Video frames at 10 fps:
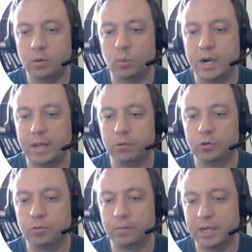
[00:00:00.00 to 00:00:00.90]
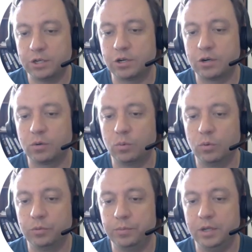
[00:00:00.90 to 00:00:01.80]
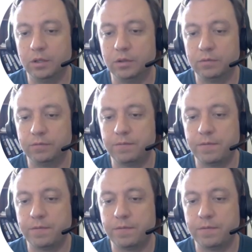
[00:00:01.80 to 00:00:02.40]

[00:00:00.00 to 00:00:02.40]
we're able to measure quantum yield of